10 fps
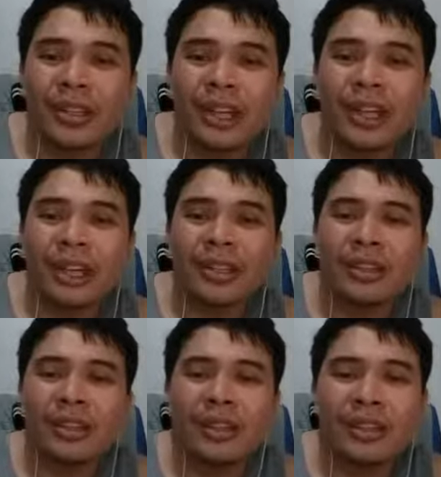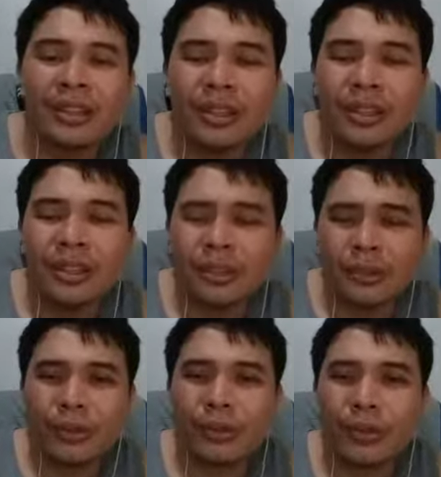And
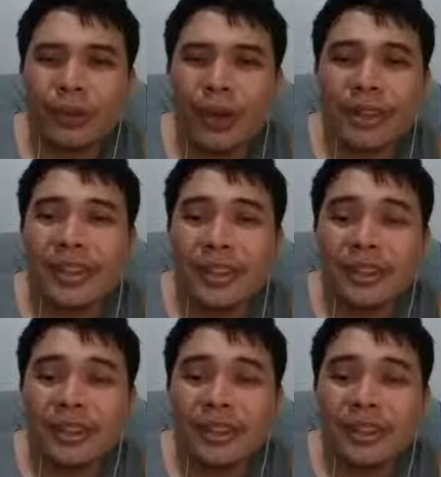one thing